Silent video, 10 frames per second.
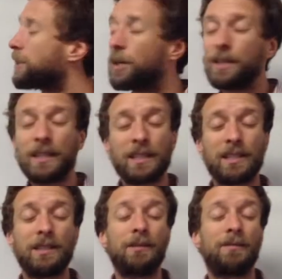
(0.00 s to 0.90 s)
turn
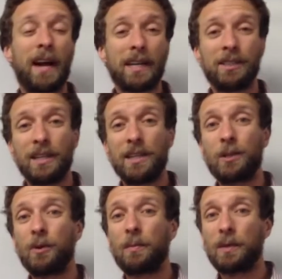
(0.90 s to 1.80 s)
this fraction
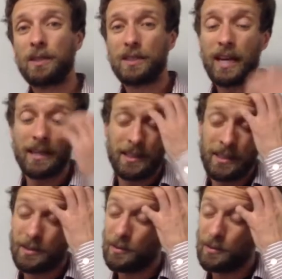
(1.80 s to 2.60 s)
into a percent.